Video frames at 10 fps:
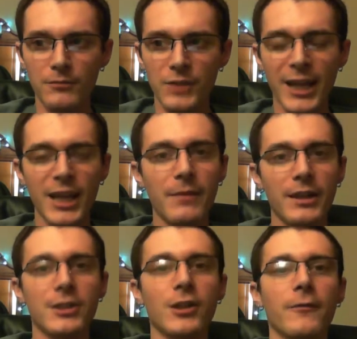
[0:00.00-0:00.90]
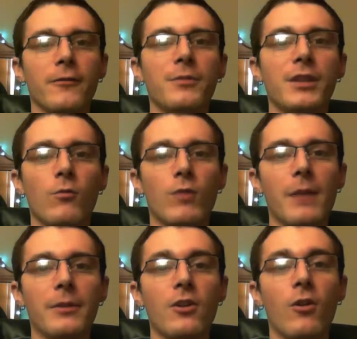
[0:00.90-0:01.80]
taking myself from being what I
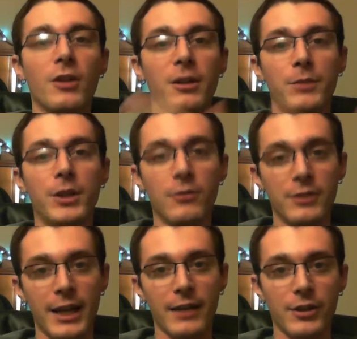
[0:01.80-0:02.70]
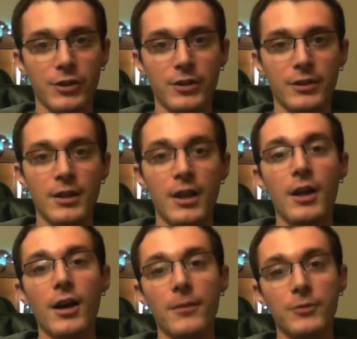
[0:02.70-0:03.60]
would call a computer technician
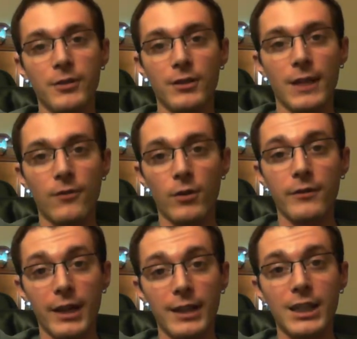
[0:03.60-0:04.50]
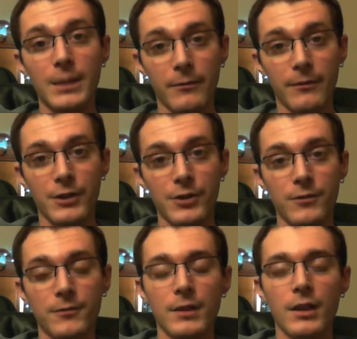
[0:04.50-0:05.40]
up to the level of an IT
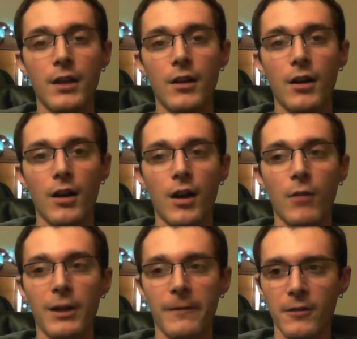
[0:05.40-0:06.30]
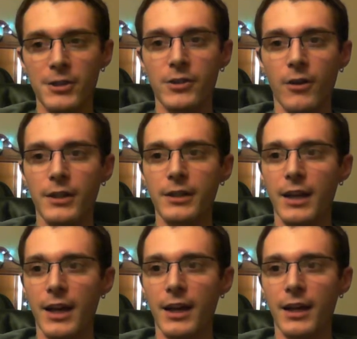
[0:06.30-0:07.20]
professional. When I first started,
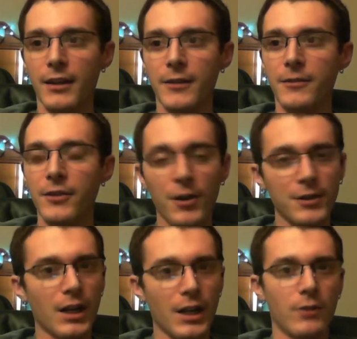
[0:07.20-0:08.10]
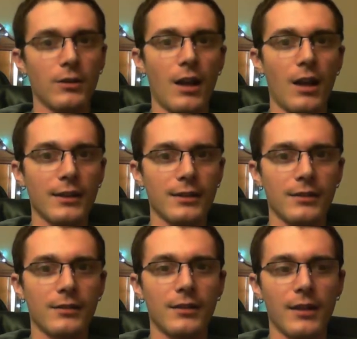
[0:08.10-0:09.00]
I thought that I knew a
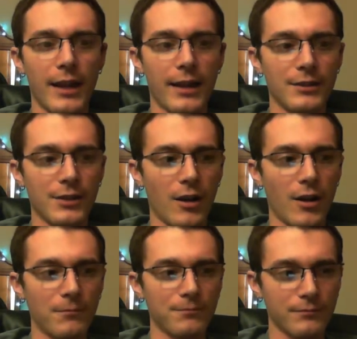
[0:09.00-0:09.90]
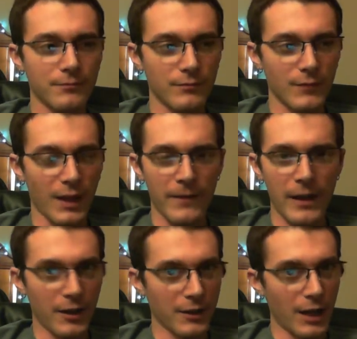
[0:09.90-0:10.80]
lot, and I
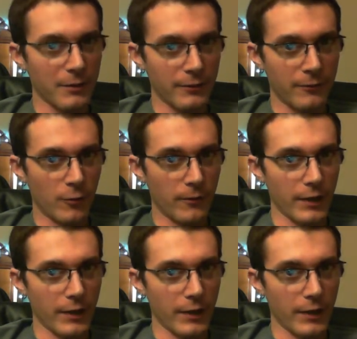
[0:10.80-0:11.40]
found out that I was a fool for